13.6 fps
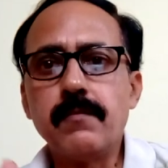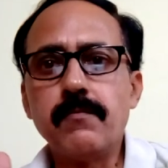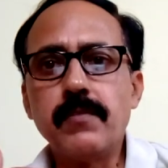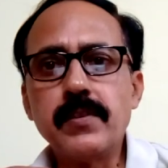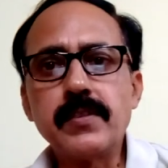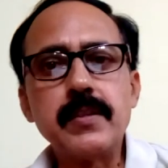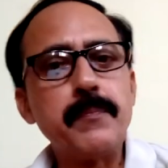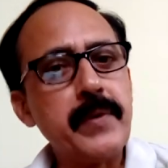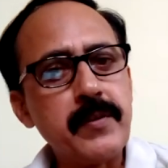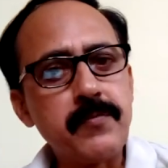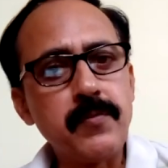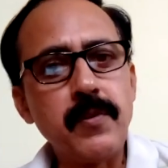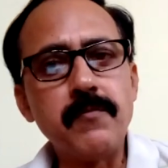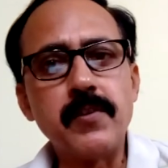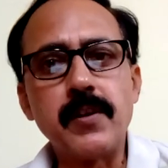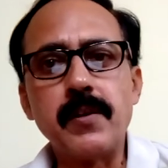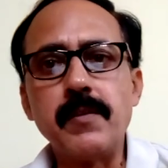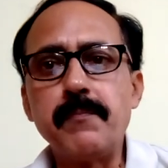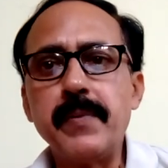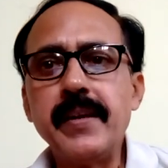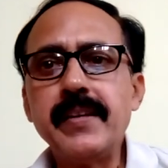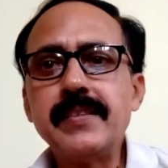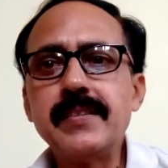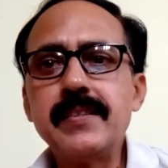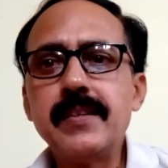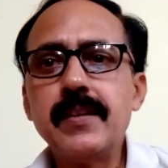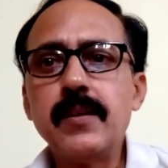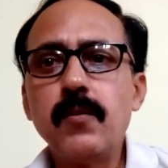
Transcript: Once the platform were in place,